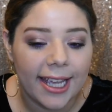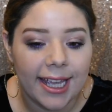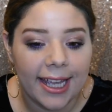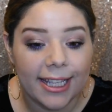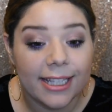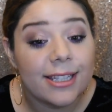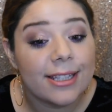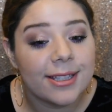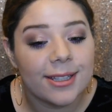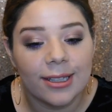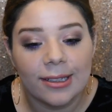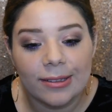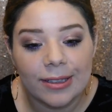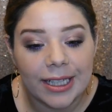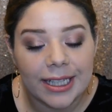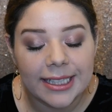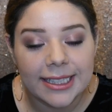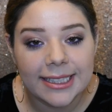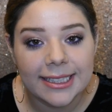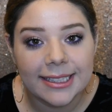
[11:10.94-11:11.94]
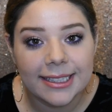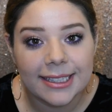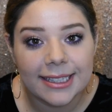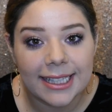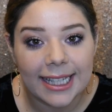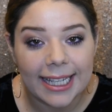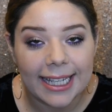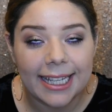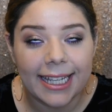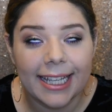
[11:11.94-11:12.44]
it's so good.
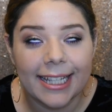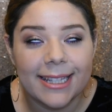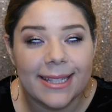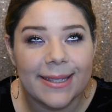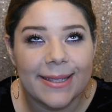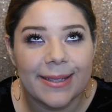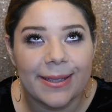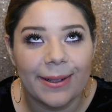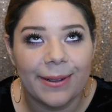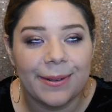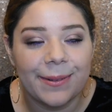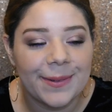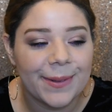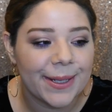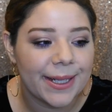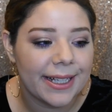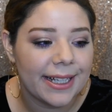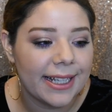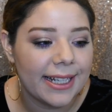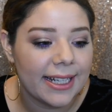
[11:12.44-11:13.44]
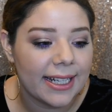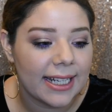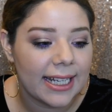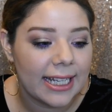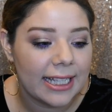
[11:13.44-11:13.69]
Like, it's so good.